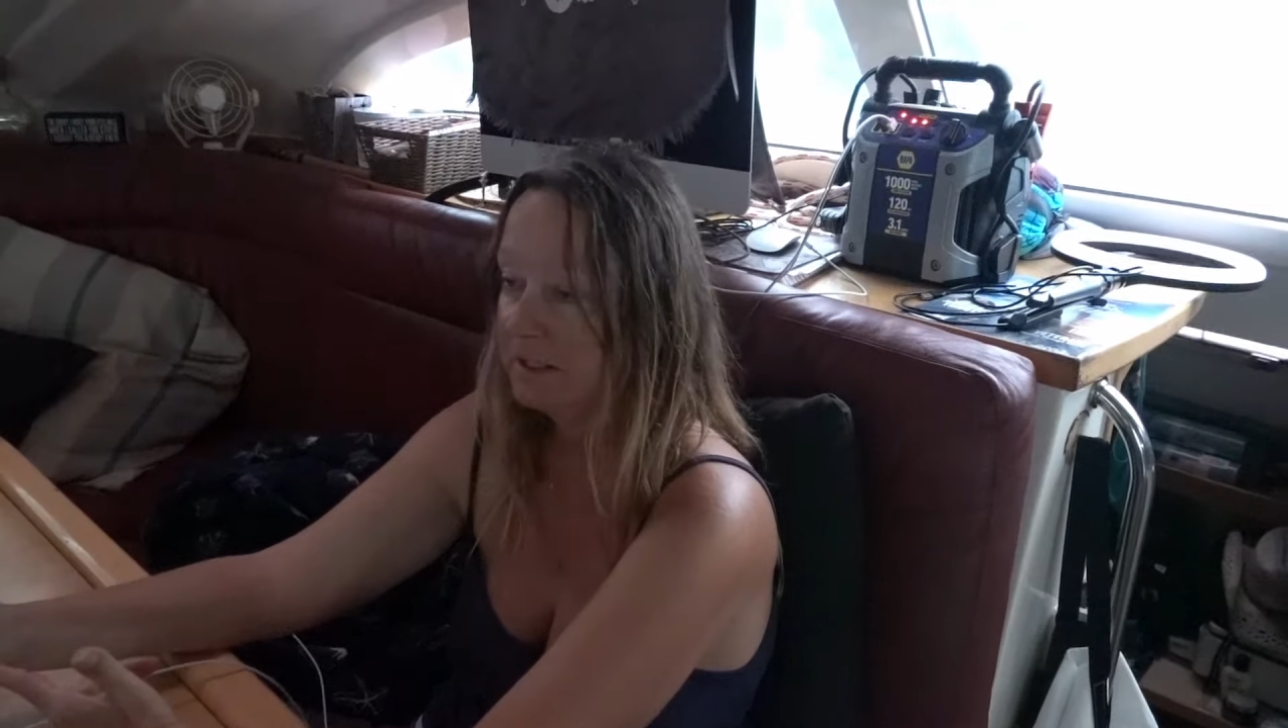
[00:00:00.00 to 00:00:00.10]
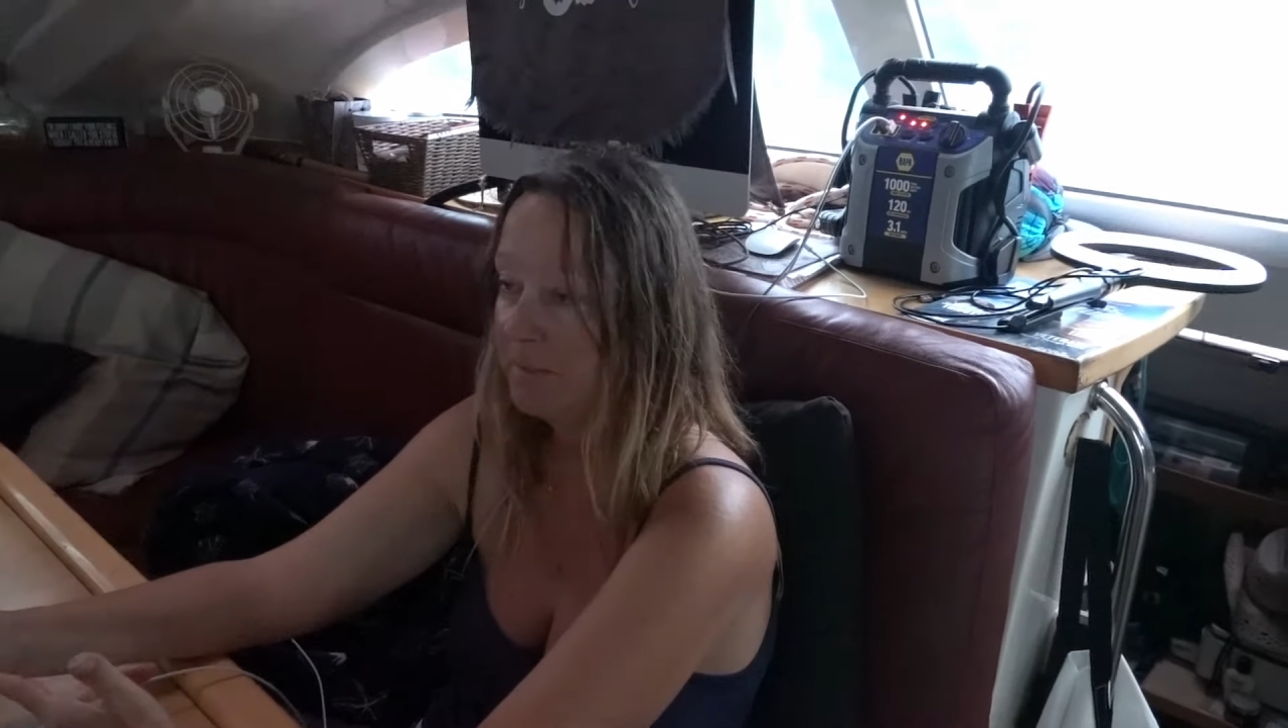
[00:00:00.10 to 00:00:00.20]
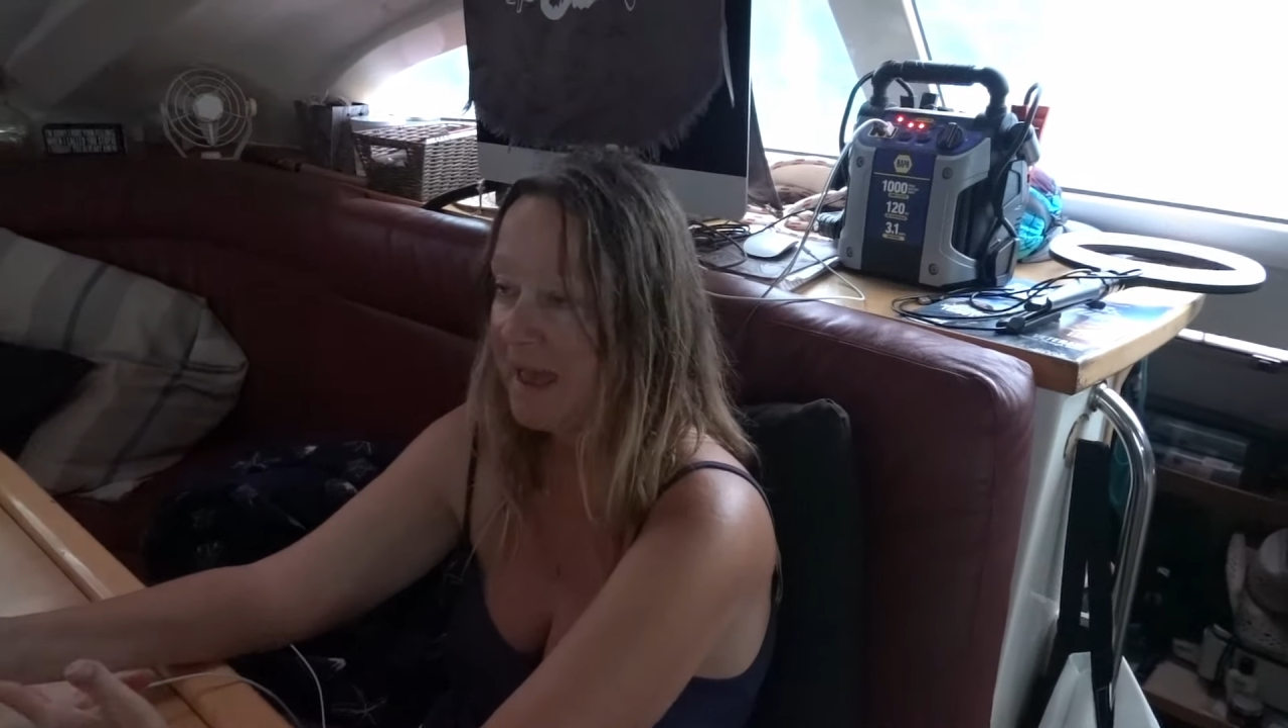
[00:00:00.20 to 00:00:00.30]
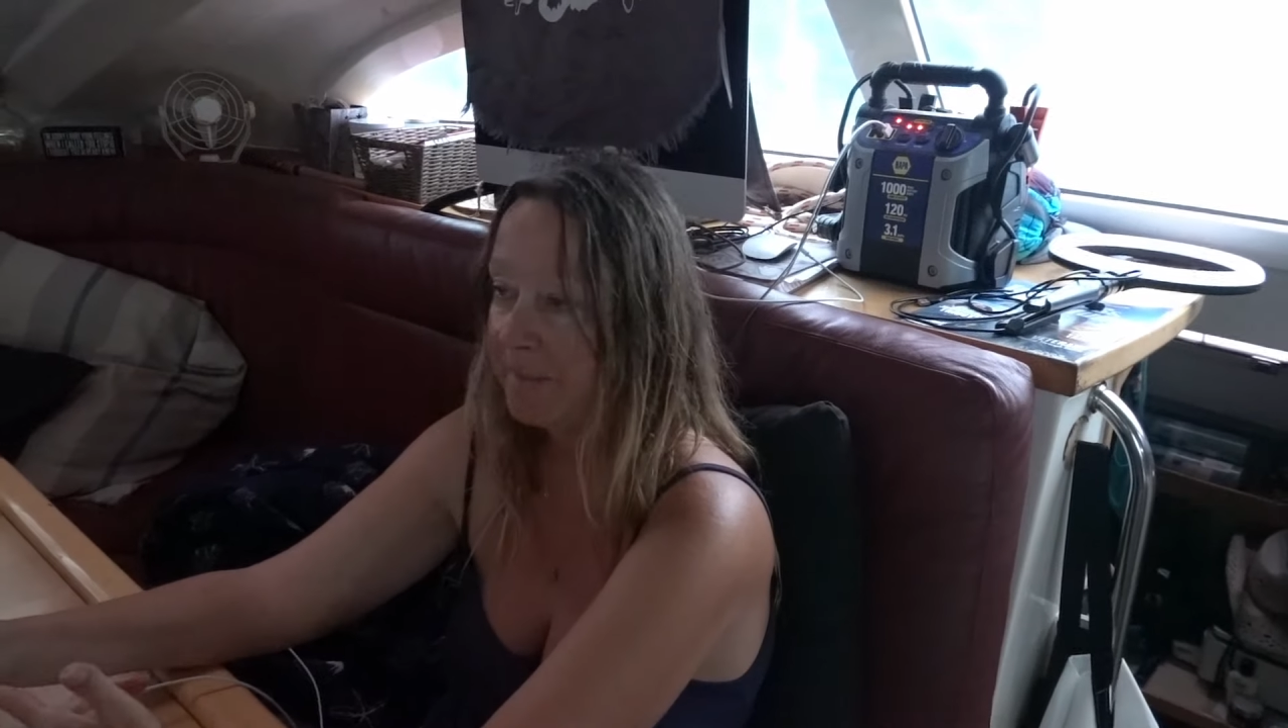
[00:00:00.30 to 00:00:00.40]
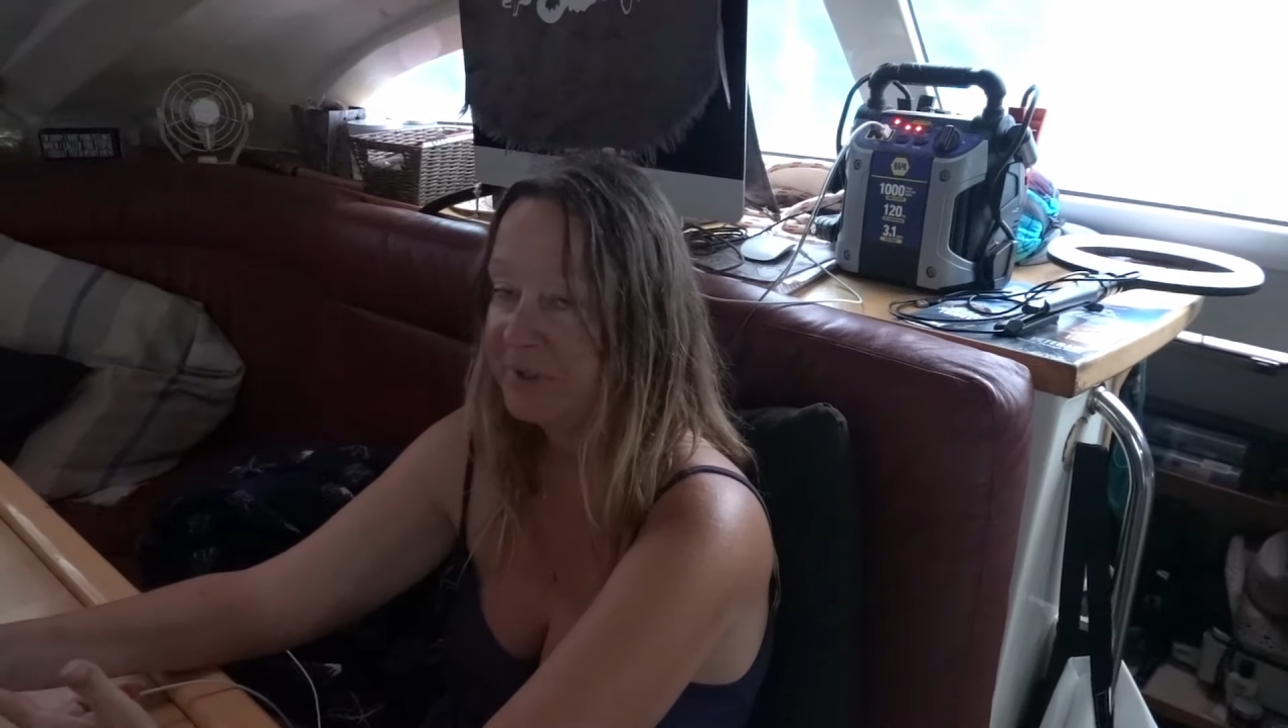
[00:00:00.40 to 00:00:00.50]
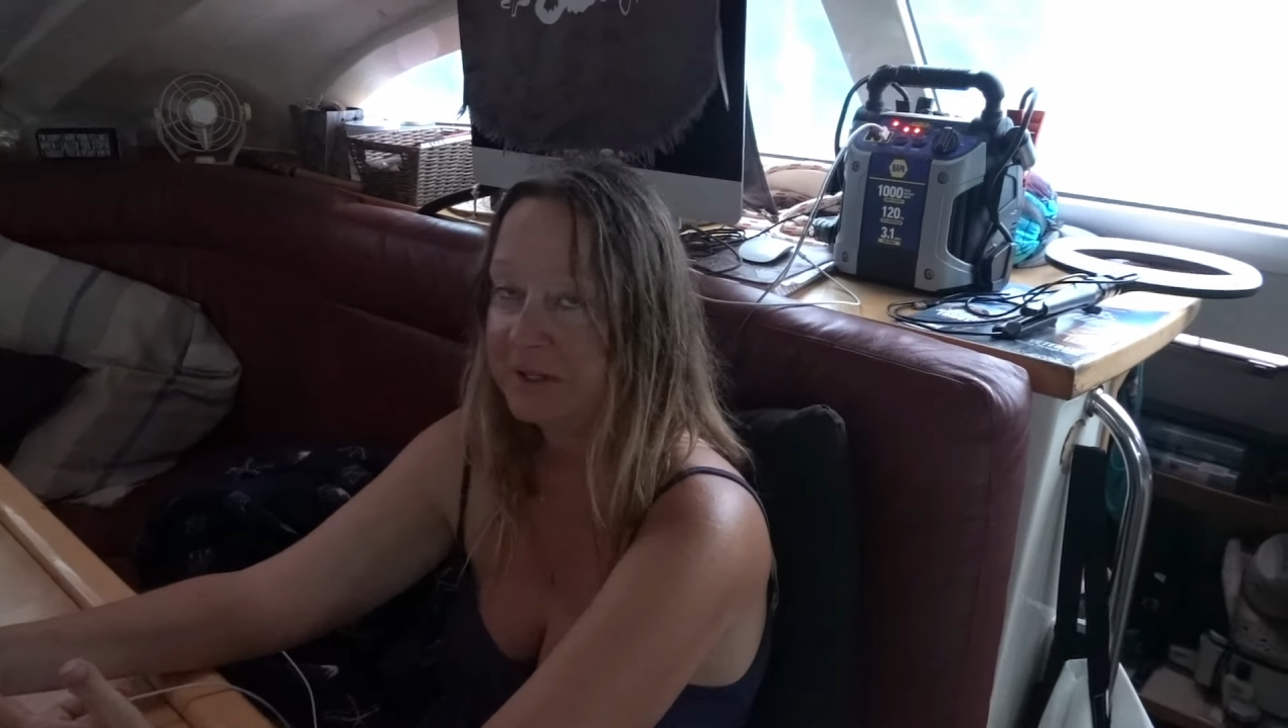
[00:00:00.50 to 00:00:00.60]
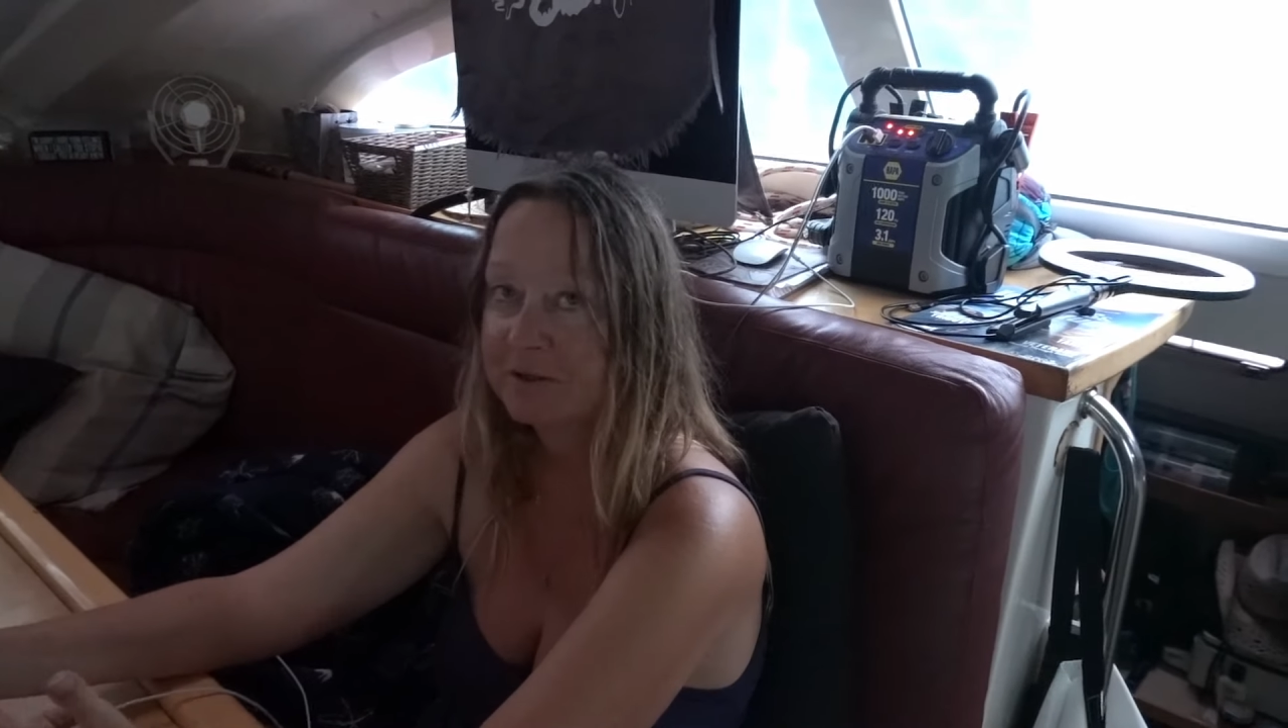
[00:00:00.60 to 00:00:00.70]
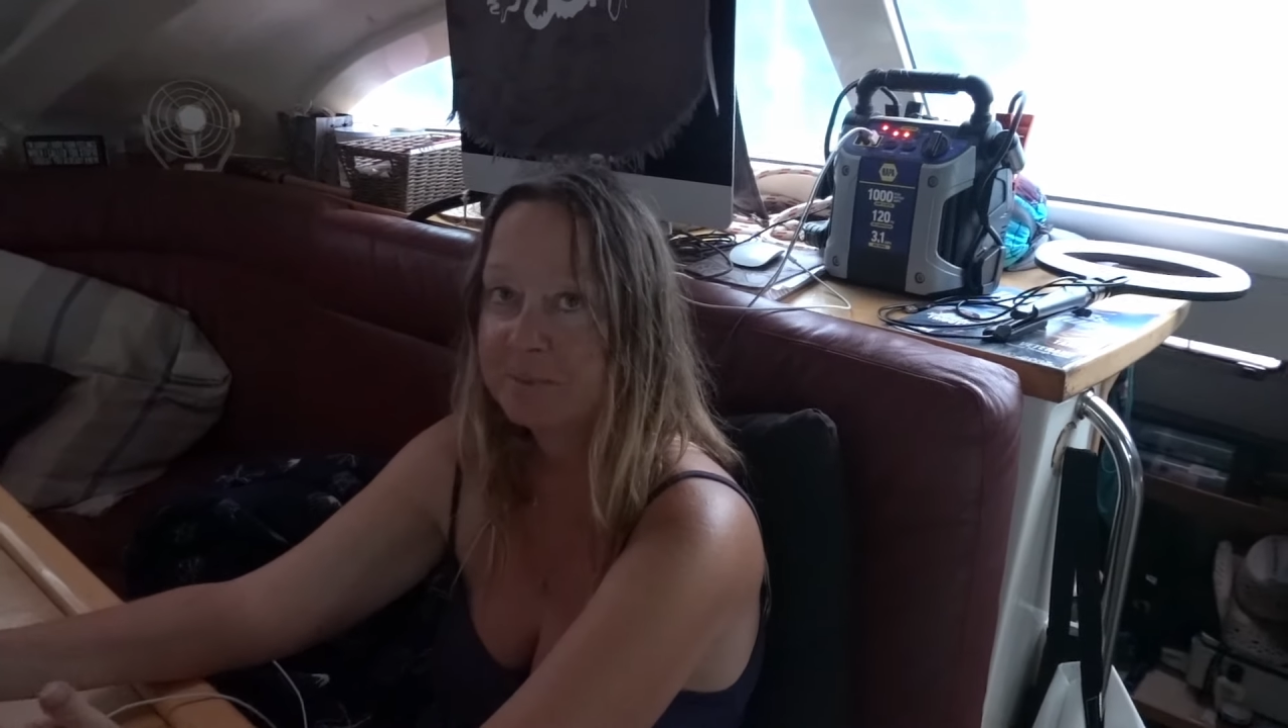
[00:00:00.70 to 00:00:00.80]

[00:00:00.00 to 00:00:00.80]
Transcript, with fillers: the map here